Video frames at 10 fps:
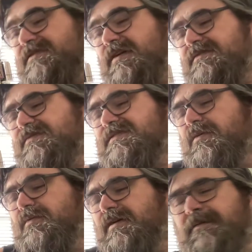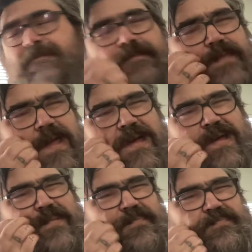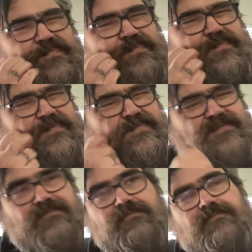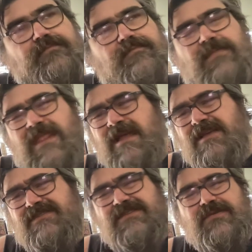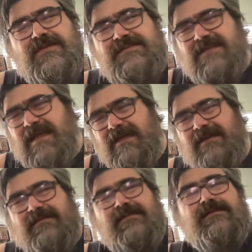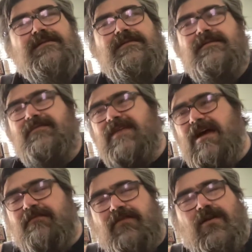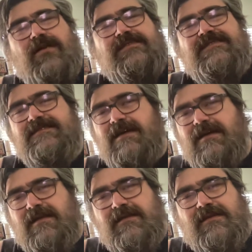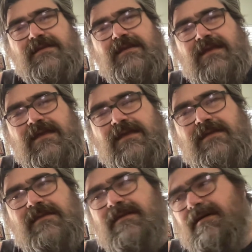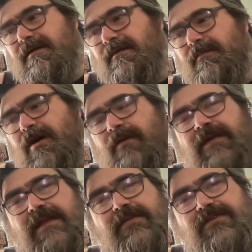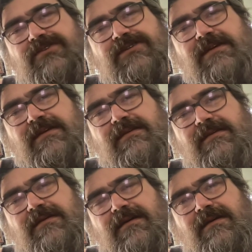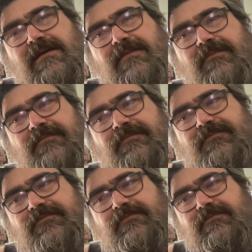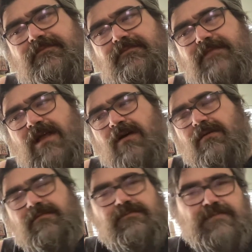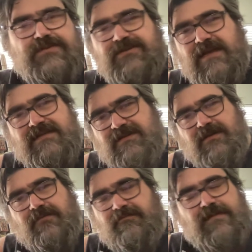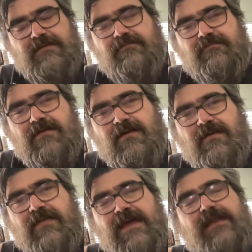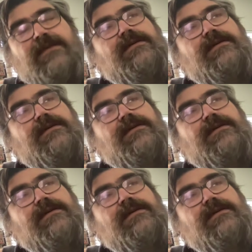so that's what's going on um as soon as like cover art's done and um, all that other shit. Um, I'll let you guys know and all that.